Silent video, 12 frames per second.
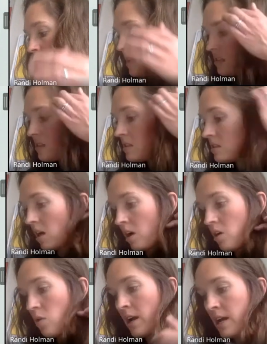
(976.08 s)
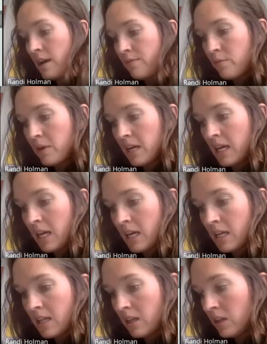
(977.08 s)
So if
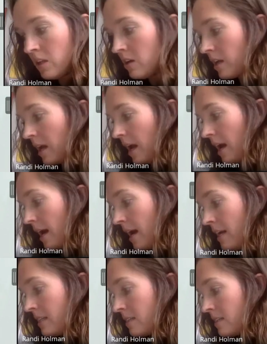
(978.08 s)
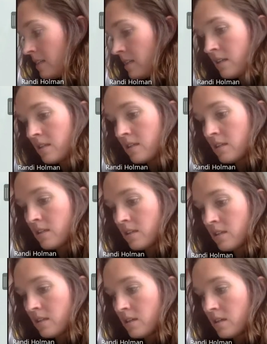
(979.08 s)
we look at
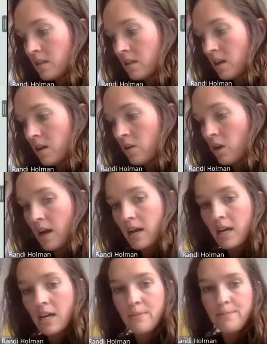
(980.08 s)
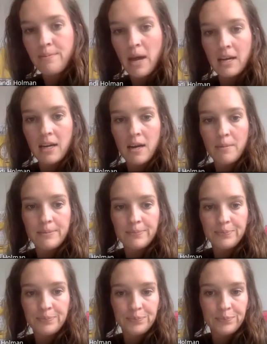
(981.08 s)
how I back up,
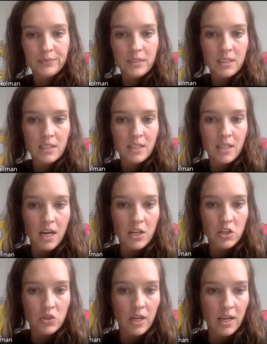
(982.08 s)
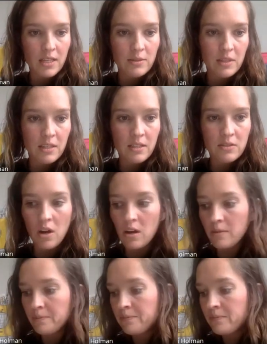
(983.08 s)
I just realized we did this
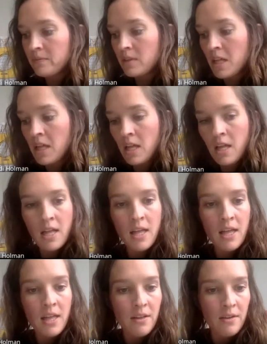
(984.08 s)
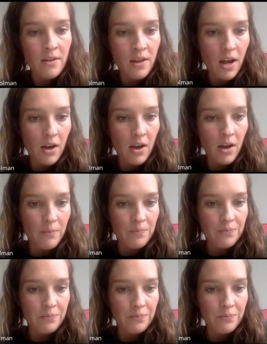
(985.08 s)
wrong. Okay.